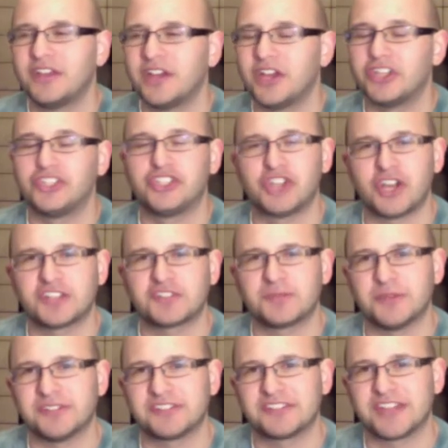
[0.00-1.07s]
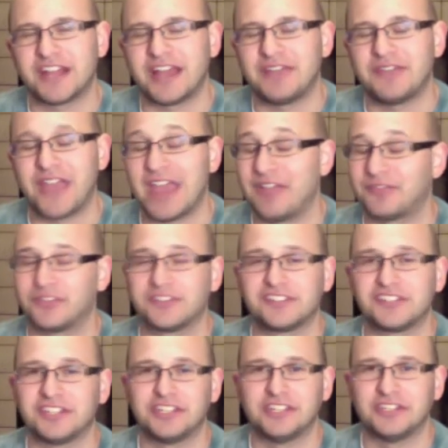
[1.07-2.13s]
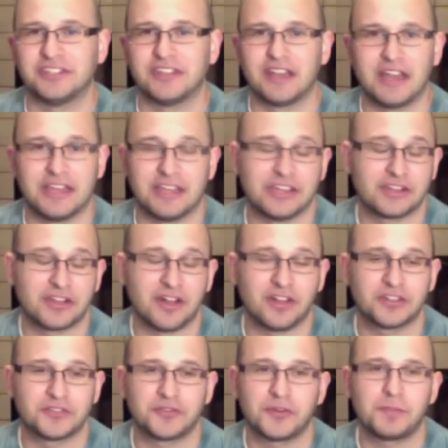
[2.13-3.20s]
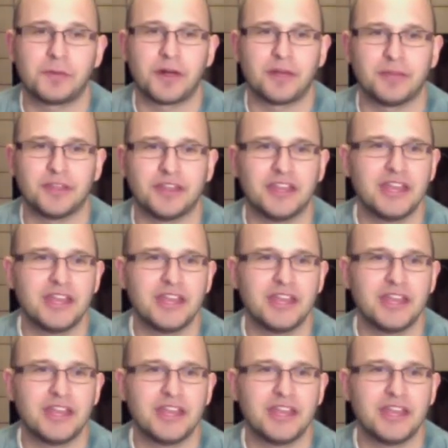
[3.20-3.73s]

adjustments that I've ever seen in college football. I mean,